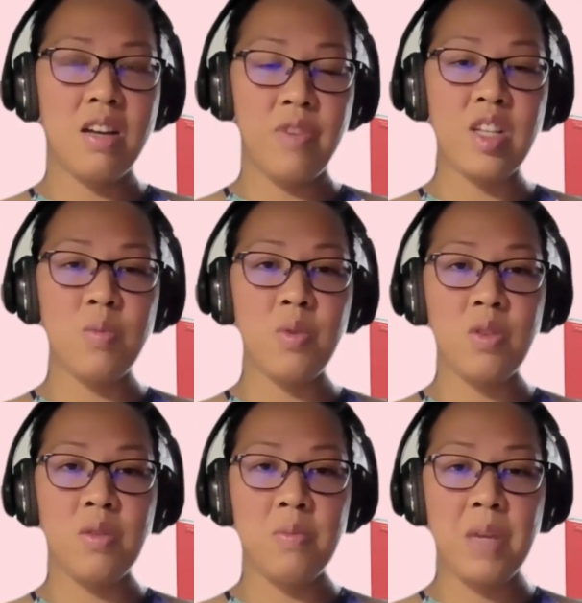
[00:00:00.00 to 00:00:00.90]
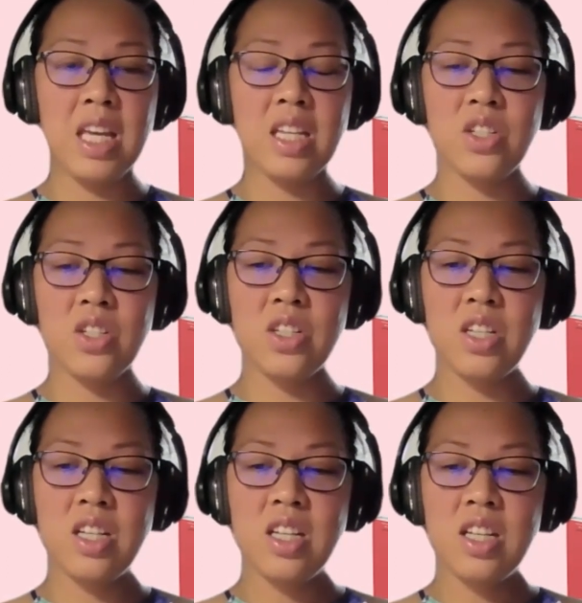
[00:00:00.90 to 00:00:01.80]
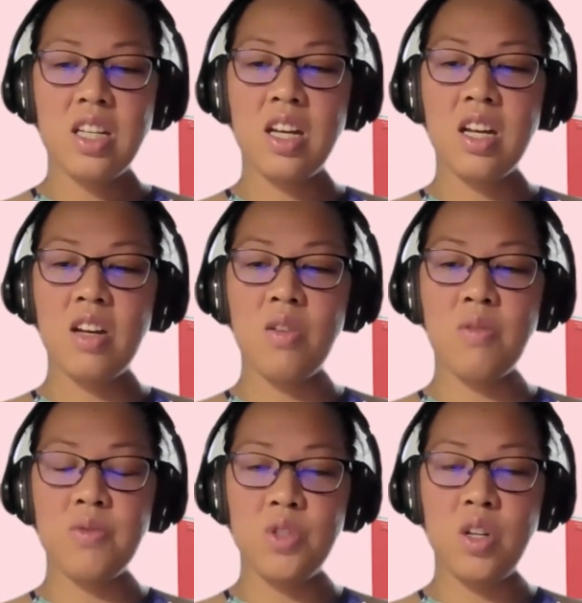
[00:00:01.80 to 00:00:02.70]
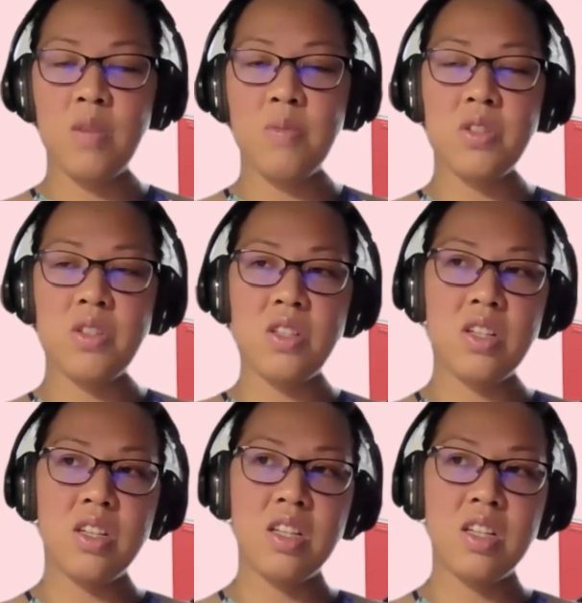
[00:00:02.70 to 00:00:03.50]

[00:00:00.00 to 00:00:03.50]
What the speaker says: Facebook page of jobs